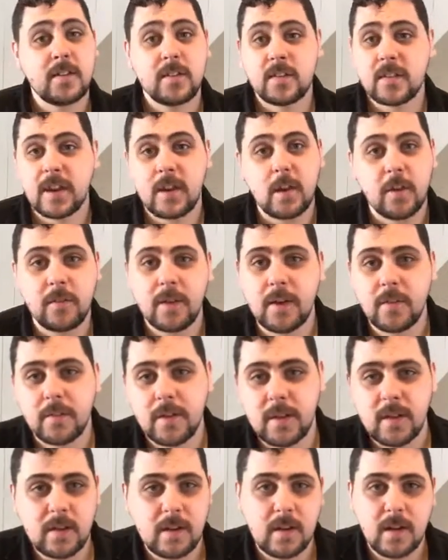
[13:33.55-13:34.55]
They got rid of
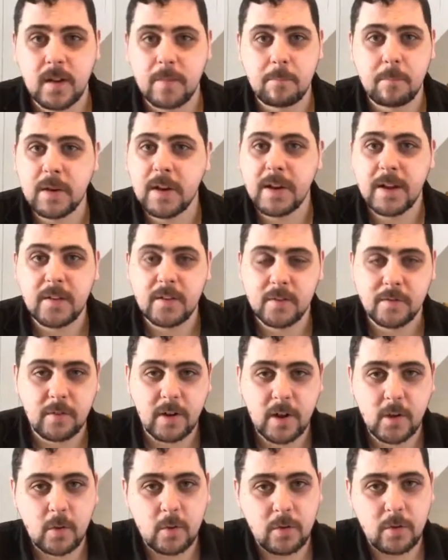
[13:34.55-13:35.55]
it, like millions of
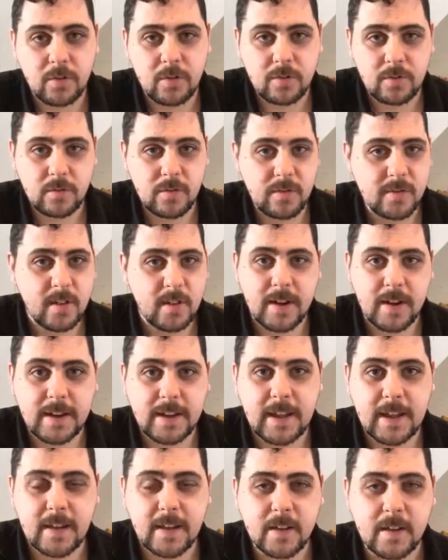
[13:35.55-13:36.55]
records, started
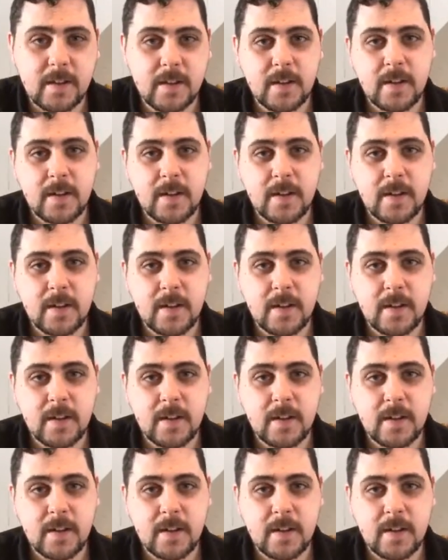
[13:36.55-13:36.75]
again,